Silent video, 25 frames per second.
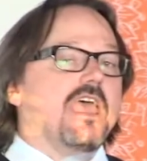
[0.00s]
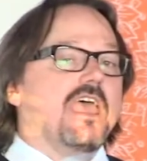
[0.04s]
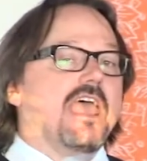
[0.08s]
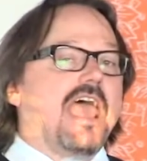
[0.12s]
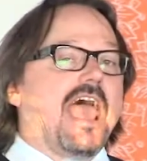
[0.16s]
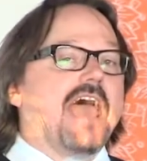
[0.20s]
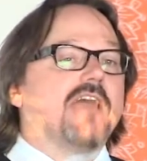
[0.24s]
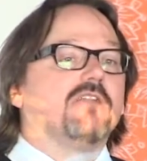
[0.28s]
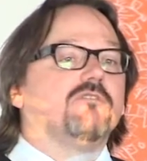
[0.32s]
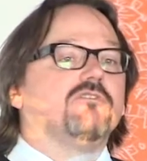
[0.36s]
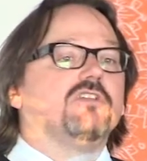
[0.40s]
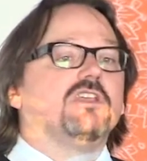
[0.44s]

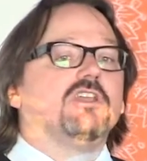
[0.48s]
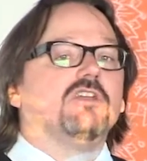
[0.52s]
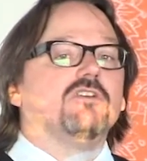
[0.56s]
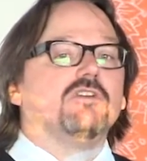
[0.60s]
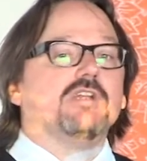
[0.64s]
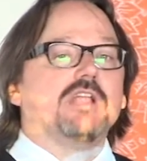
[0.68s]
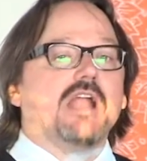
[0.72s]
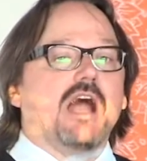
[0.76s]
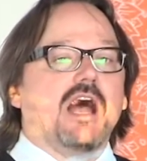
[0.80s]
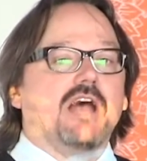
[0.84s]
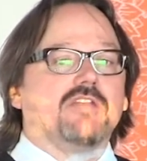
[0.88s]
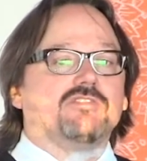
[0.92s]
out of
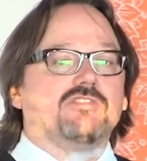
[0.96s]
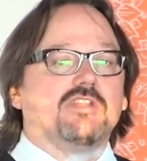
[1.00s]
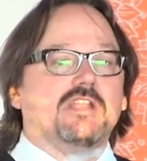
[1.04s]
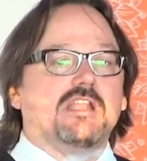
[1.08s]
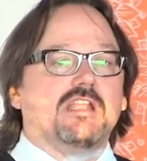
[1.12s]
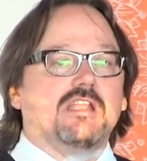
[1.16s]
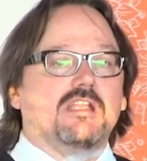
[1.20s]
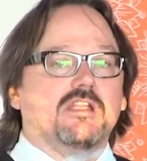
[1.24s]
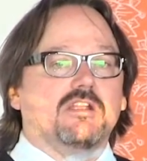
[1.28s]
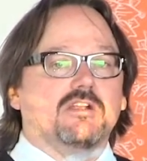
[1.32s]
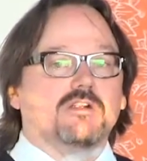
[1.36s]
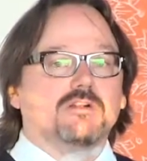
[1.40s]
curiosity
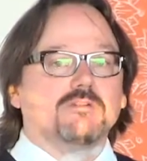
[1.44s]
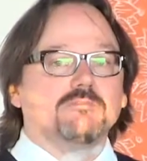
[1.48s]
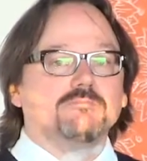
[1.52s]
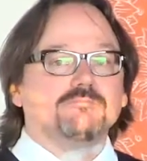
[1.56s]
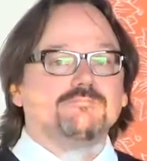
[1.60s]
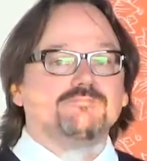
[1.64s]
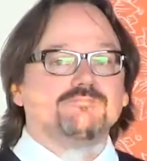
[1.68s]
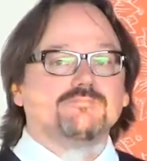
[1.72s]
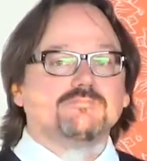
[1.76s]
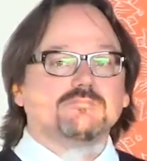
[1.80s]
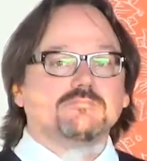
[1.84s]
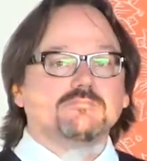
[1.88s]
here,
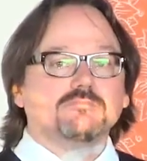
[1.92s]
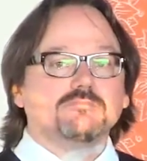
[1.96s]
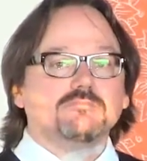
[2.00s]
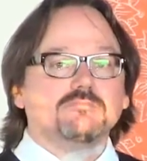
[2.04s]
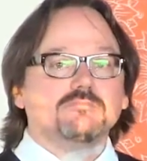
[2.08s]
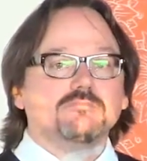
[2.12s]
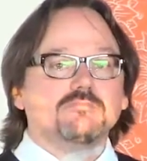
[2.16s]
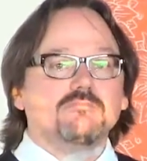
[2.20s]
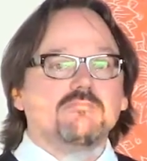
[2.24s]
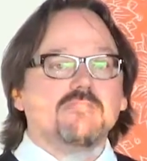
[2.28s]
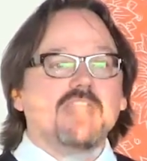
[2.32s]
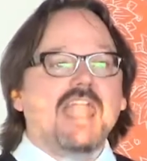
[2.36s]

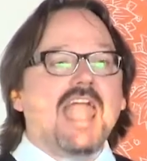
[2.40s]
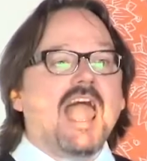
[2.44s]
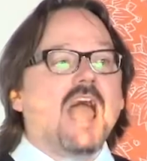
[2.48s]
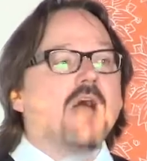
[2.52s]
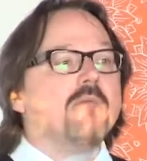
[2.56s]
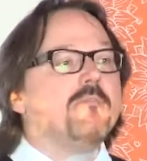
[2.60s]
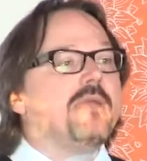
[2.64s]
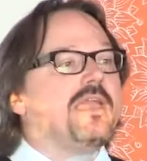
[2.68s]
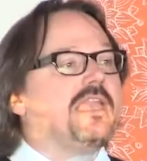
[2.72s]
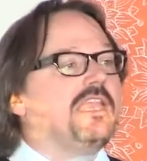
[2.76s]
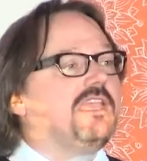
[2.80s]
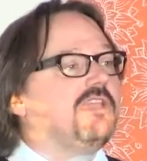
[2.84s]
how
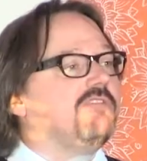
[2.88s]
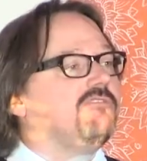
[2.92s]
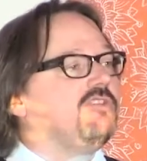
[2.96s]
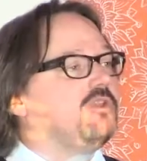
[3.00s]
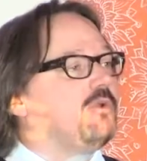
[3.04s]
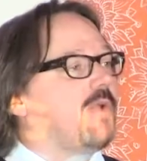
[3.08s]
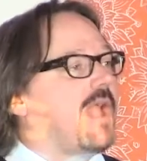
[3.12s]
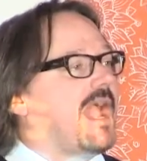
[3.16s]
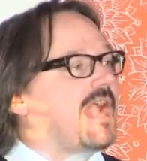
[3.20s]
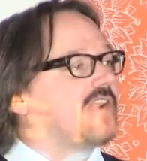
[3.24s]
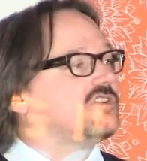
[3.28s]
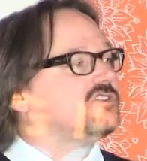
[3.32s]
many of
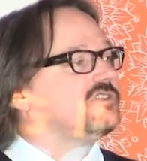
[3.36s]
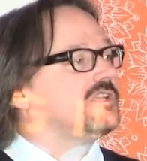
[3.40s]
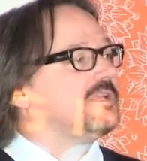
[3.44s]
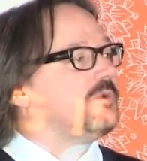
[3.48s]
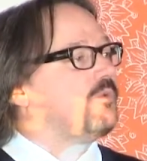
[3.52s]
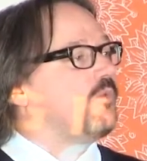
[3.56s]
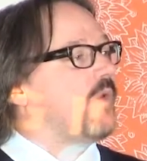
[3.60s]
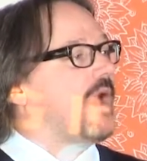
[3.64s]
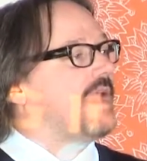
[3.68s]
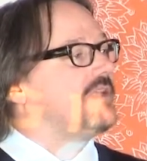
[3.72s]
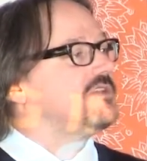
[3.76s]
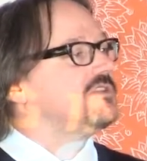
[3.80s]
you actually
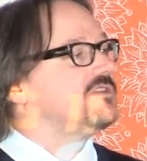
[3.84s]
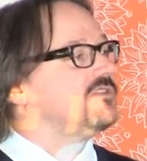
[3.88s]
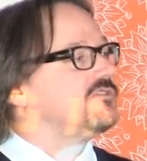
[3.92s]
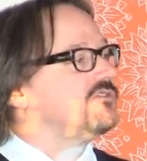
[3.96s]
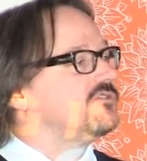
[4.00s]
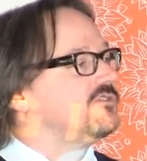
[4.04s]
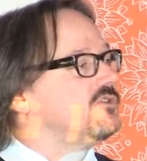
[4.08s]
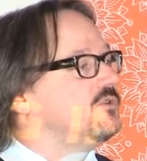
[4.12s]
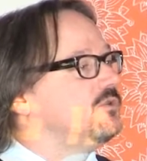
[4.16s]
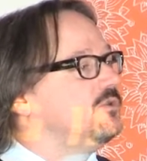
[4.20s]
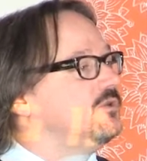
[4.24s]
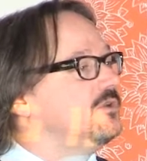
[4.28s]
went to
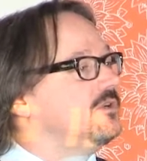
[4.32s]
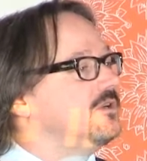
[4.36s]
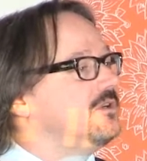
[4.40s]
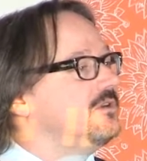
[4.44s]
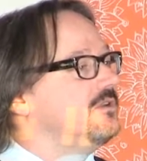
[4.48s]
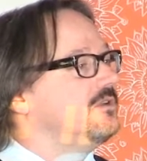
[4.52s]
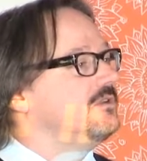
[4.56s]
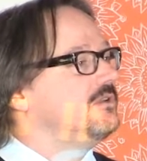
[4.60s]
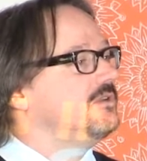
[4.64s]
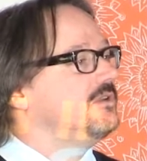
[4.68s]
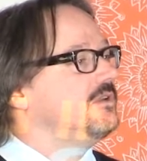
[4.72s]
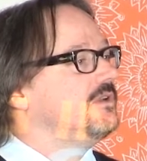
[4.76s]

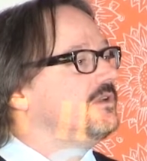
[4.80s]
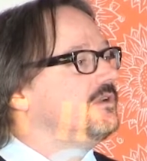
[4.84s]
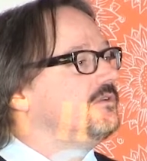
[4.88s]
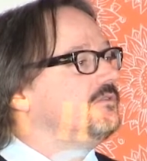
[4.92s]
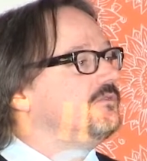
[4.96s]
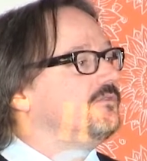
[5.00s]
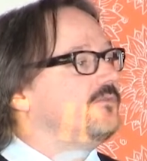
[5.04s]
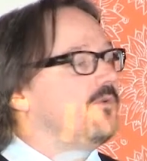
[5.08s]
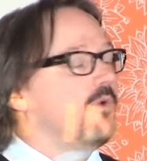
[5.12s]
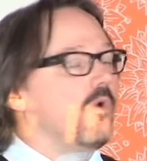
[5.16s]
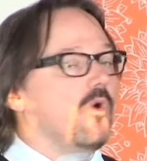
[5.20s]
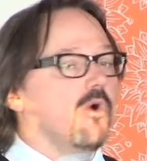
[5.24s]
school
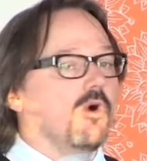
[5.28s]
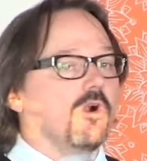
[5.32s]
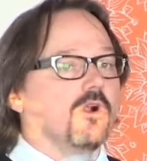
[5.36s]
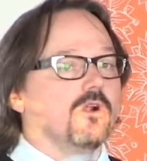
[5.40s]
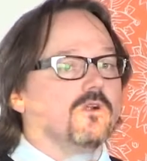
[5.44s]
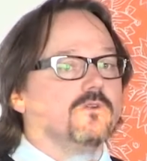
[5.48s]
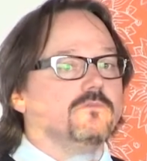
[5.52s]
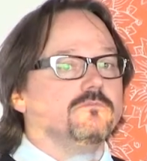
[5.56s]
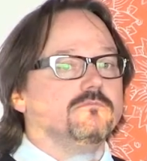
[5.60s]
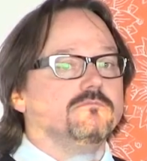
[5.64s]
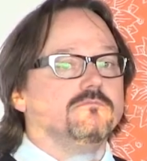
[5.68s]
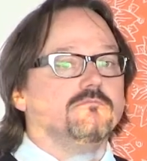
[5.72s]

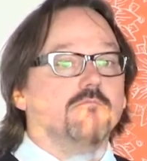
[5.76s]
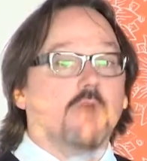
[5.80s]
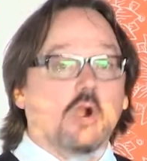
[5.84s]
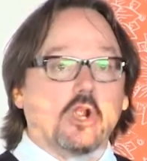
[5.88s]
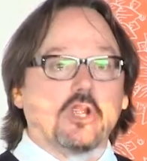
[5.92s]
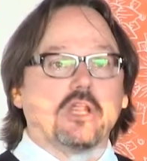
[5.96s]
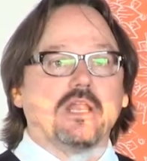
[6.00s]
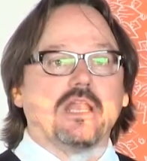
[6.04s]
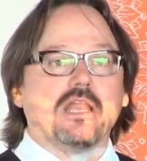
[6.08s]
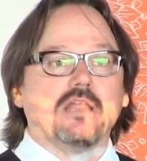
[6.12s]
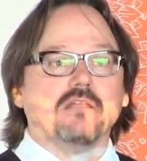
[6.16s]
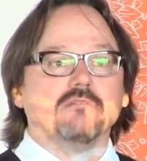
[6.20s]
for
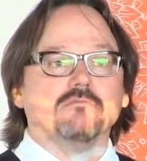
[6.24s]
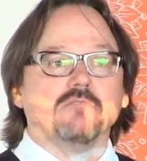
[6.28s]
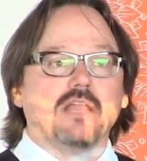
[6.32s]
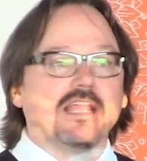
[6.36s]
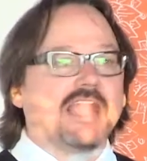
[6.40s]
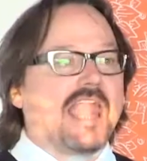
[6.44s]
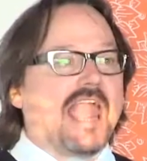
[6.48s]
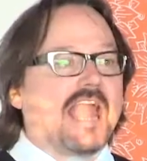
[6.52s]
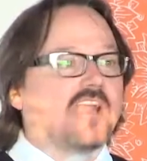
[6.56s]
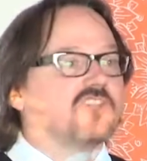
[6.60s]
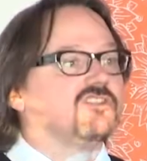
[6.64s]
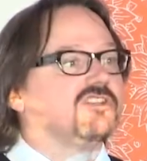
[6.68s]
marketing, like
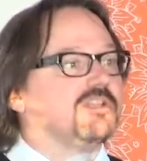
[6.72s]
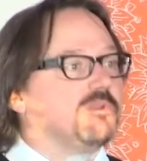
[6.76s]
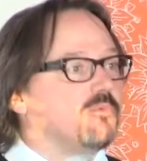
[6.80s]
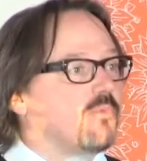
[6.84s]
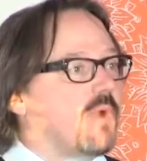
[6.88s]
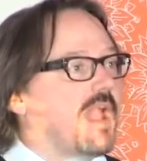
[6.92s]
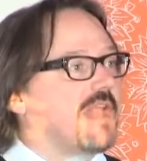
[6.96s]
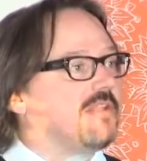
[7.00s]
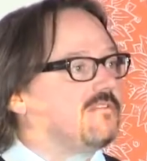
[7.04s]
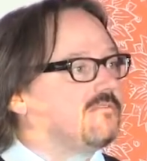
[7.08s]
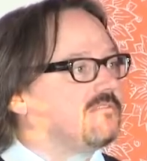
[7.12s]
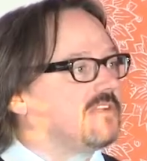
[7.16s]
actually
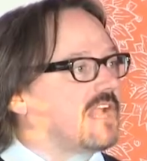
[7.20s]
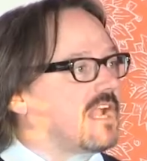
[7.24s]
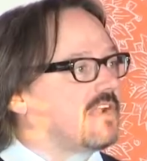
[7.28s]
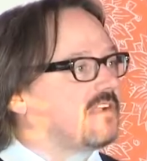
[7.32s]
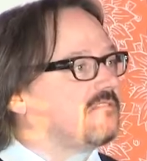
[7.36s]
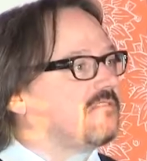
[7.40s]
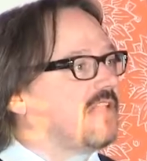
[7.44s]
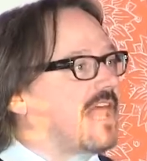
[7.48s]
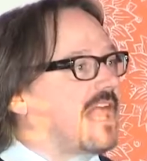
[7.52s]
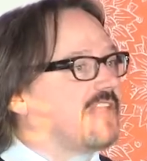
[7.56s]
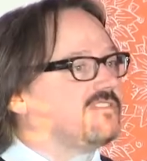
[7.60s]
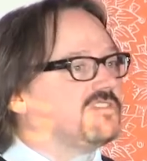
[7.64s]
went and got
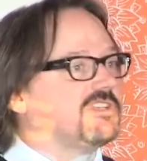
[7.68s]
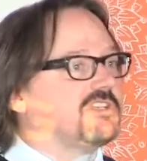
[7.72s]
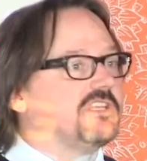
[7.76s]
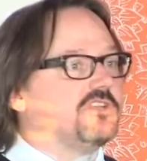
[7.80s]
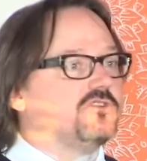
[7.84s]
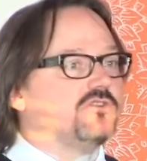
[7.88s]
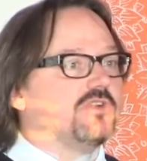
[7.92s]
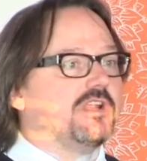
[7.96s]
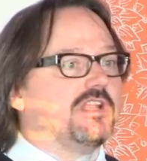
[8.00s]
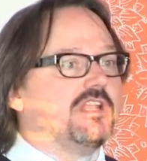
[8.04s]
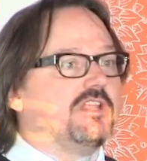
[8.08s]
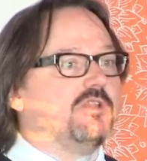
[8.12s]
classically
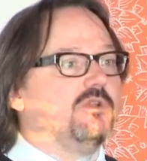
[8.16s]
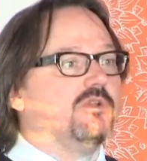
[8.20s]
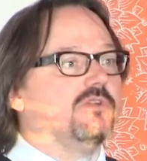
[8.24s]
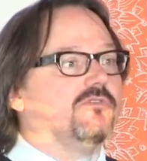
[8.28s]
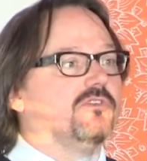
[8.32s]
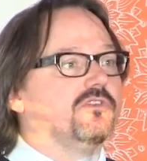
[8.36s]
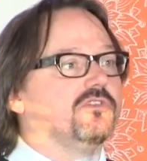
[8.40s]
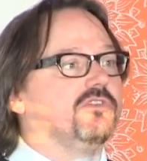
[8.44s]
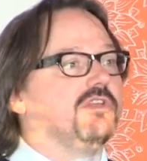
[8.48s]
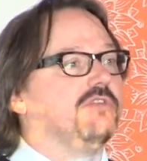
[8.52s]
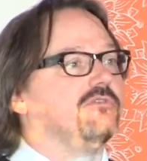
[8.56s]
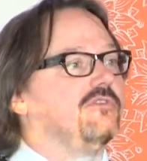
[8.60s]
trained at
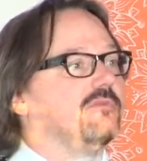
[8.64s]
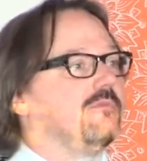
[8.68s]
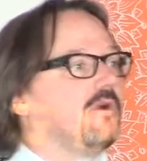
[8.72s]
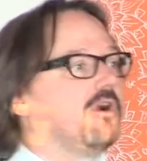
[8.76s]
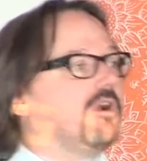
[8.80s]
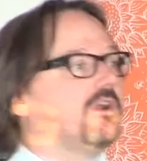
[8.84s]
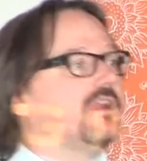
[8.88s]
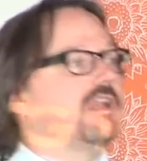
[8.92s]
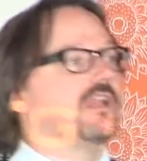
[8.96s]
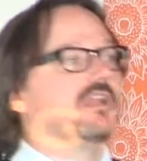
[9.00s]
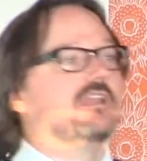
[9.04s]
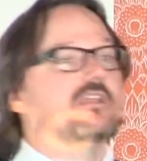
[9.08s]
university for
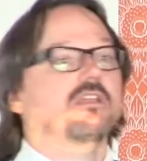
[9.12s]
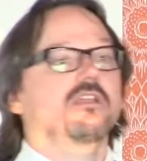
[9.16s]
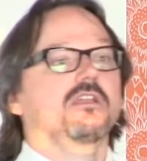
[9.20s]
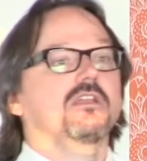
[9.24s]
marketing,